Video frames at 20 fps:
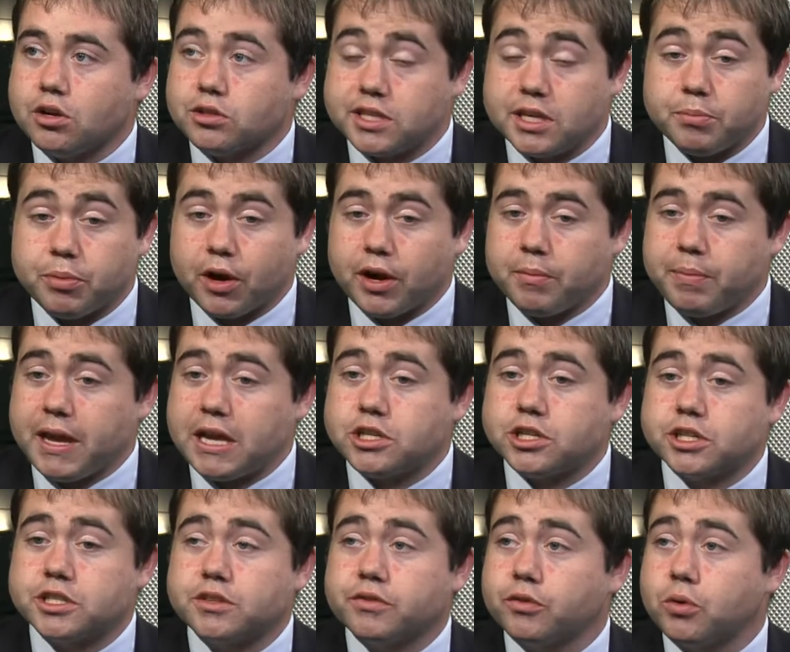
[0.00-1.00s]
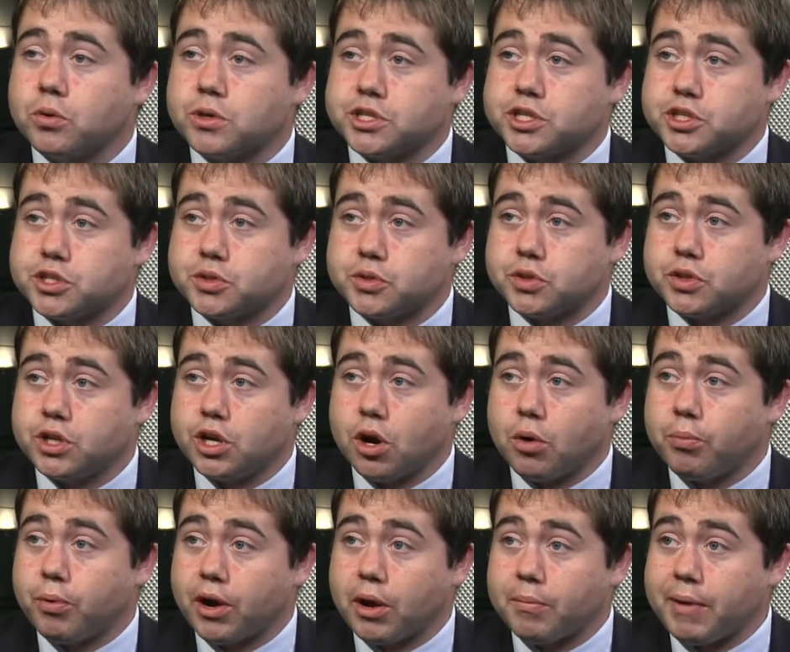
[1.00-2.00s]
Tea Party Patriots, of course, has
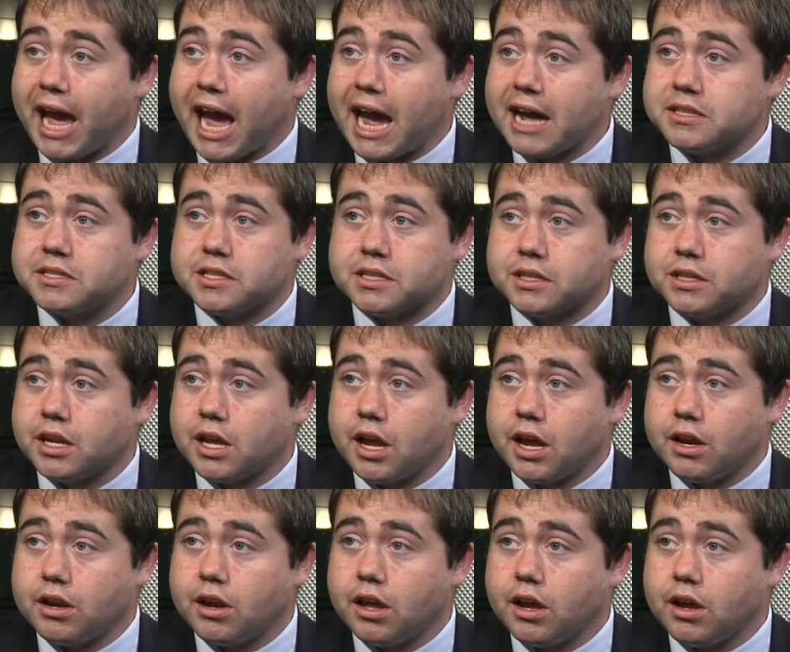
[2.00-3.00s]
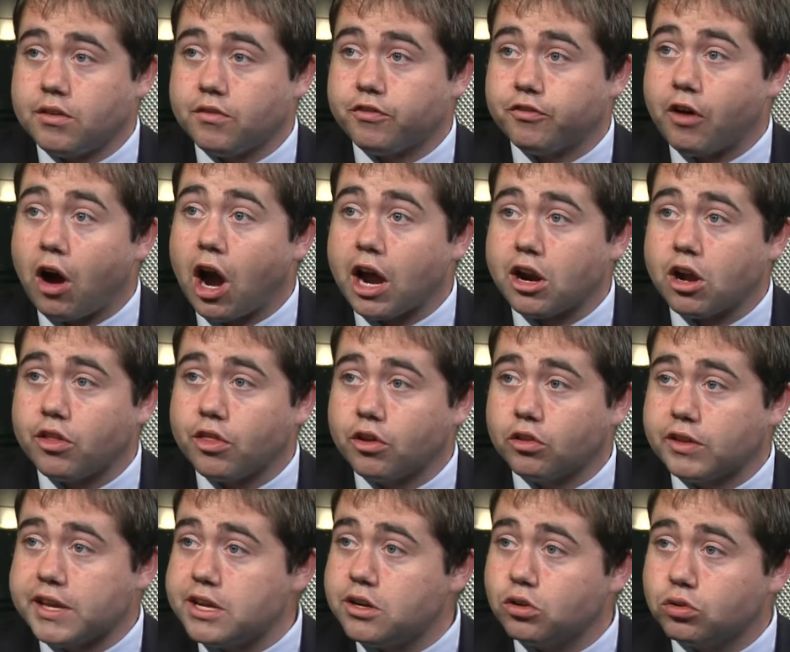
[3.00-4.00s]
put up ads and fought on
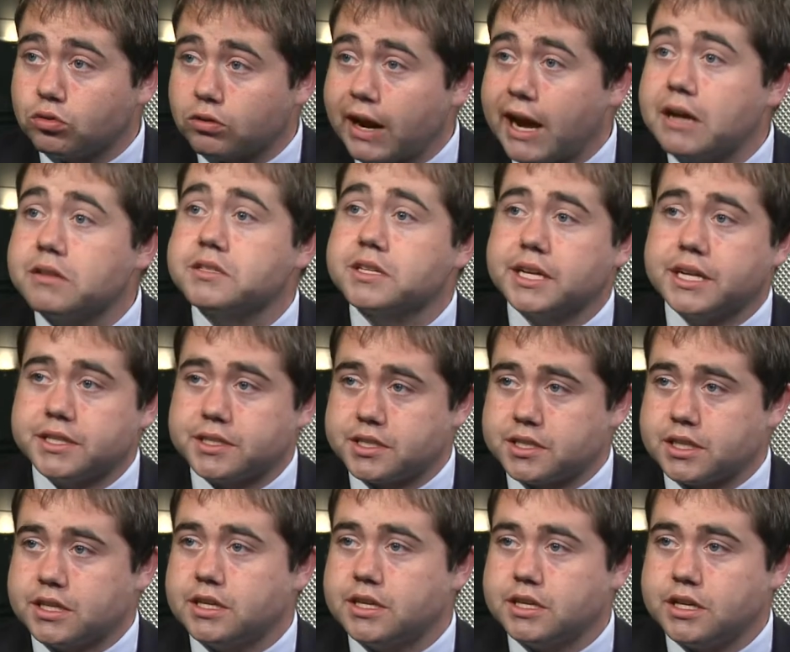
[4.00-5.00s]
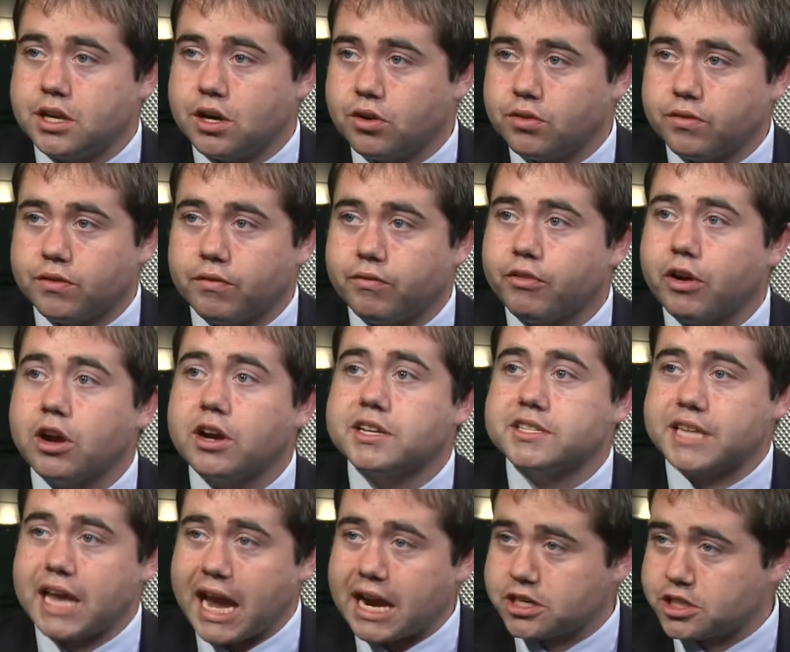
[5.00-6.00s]
the legal grounds against the
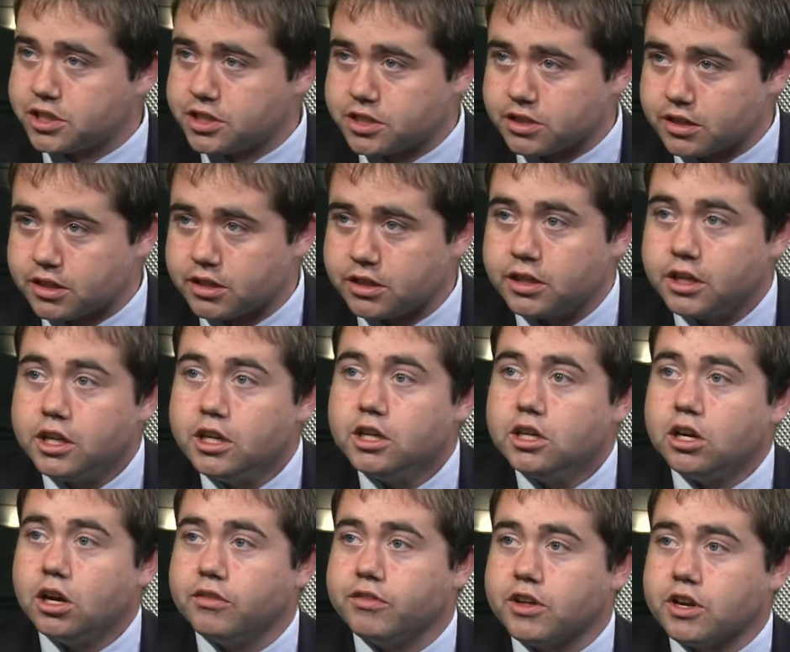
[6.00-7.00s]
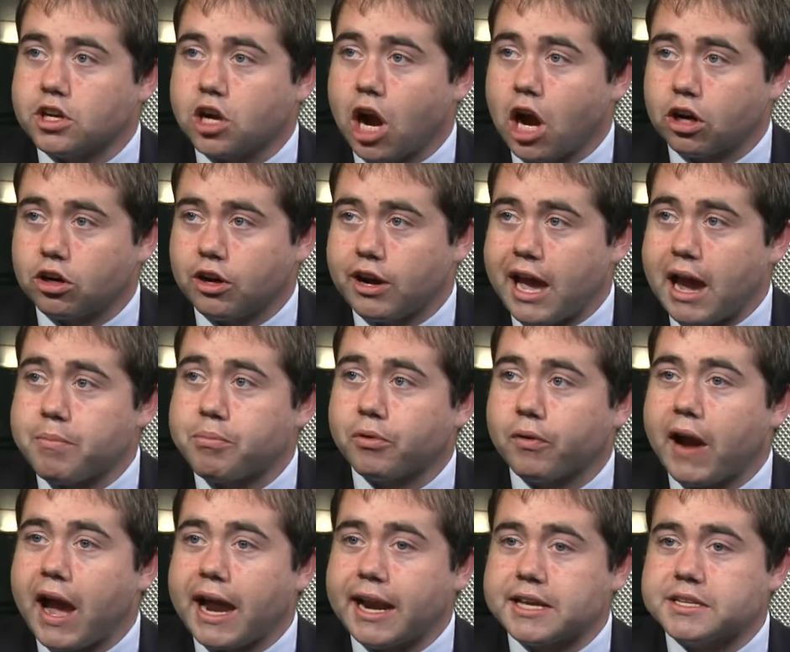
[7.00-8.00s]
various actions of the Cochrane
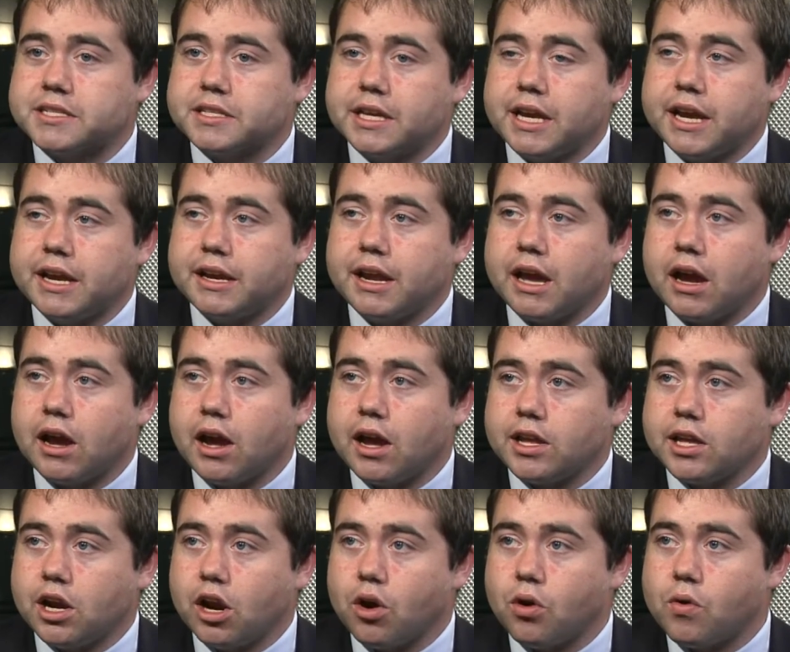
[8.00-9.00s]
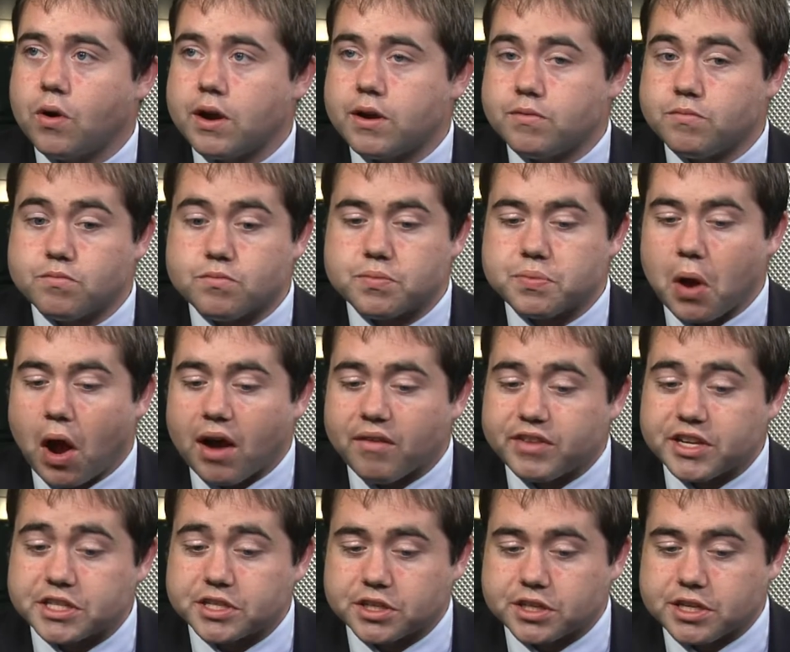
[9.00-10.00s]
apparatus, and and
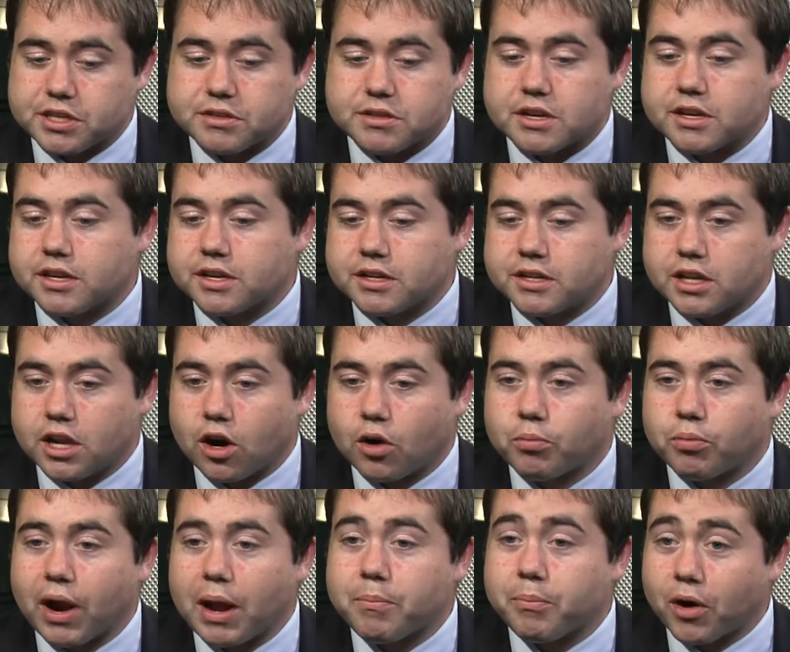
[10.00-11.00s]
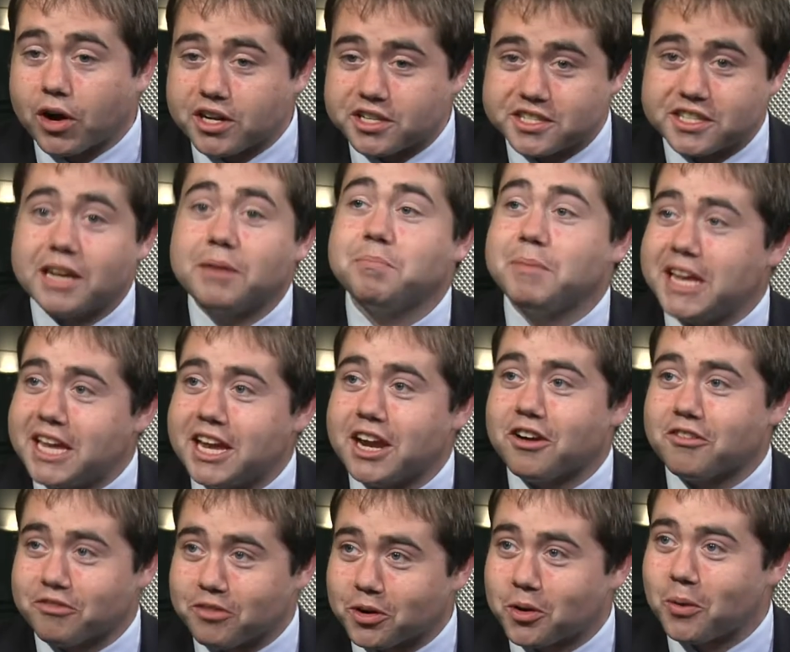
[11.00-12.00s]
obviously Breitbart has sent me
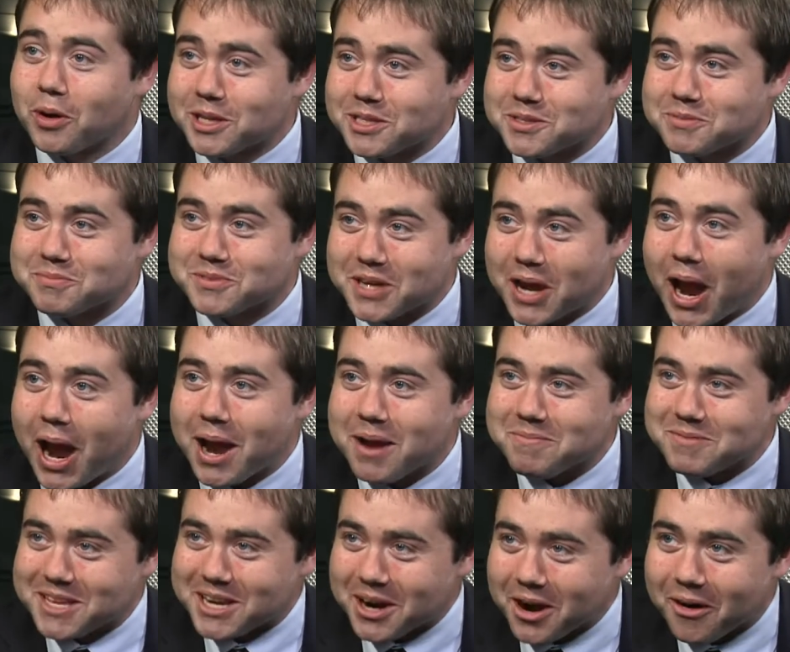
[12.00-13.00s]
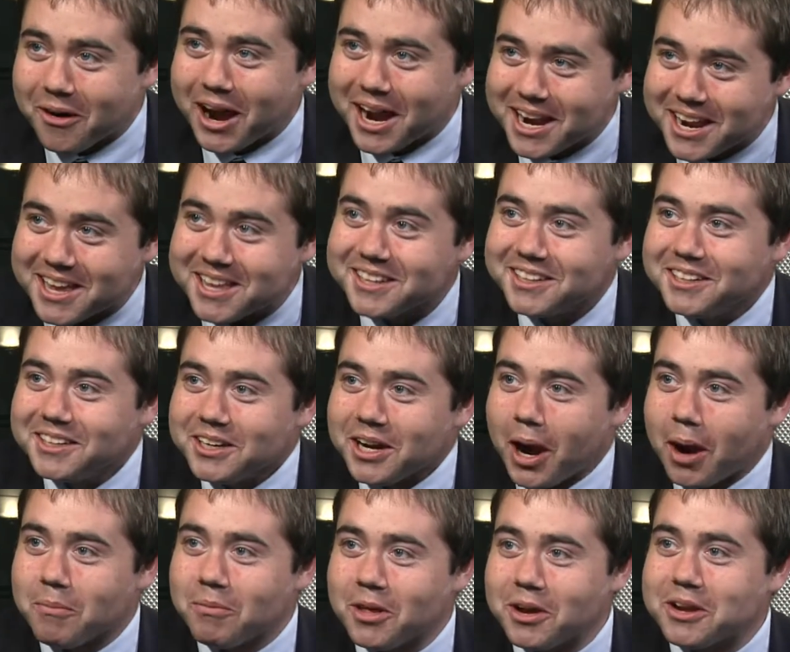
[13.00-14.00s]
here for quite some time.
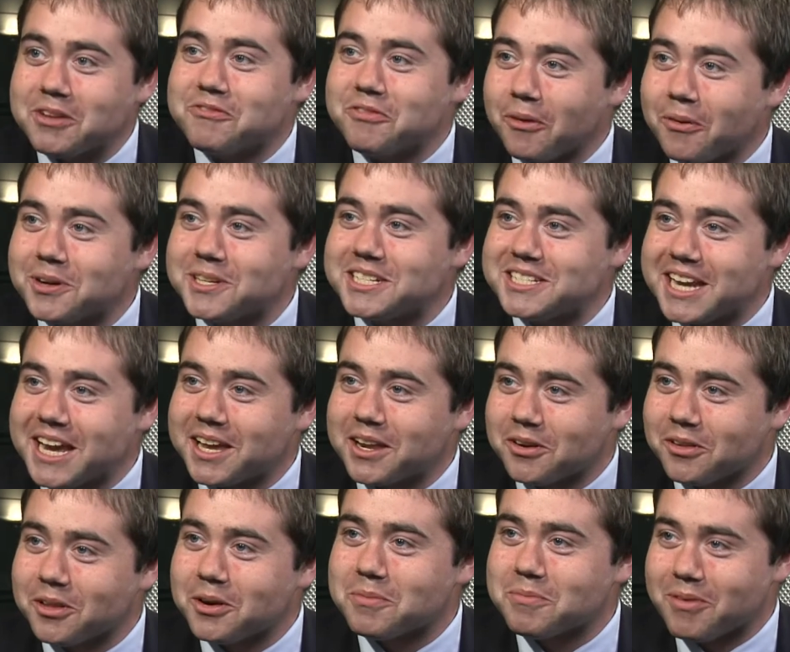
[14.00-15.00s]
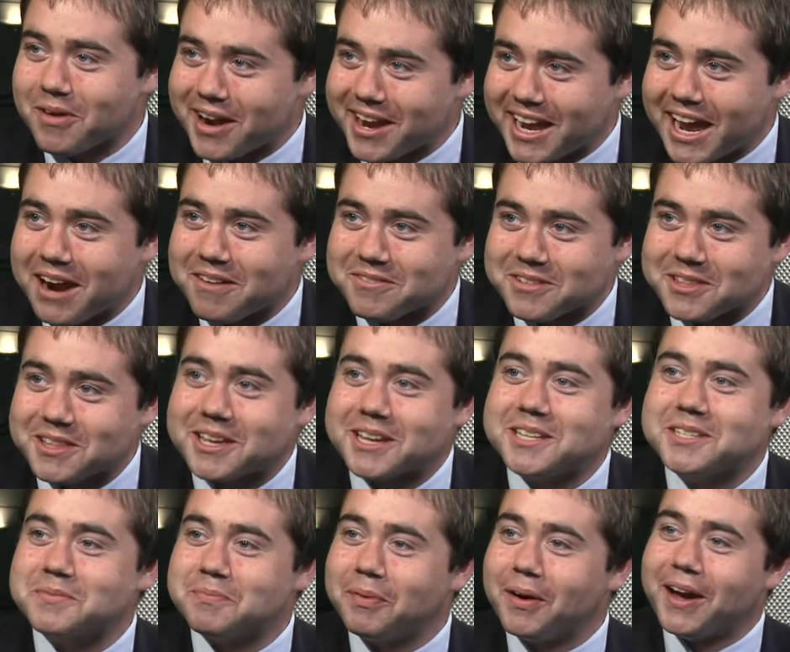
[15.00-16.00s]
I'm looking forward to taking a little break after
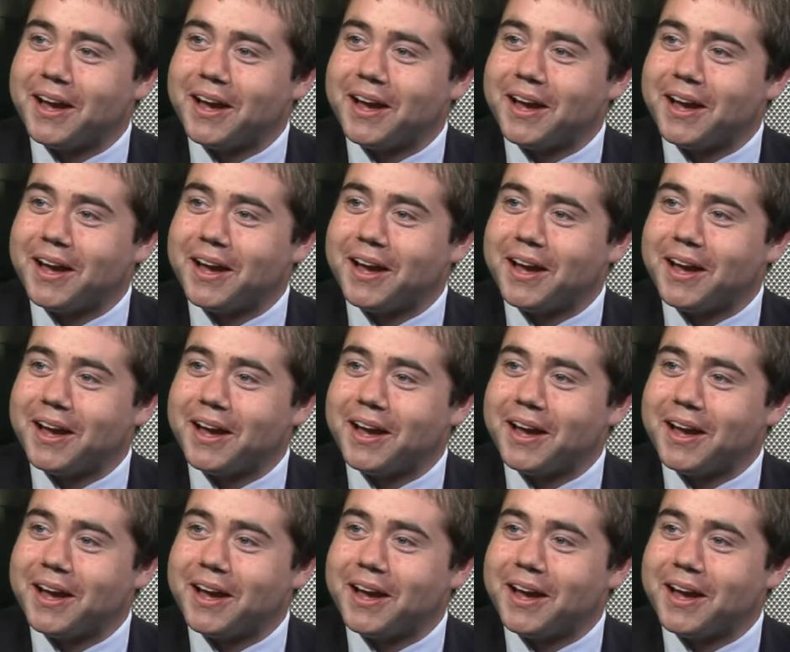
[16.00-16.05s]
this.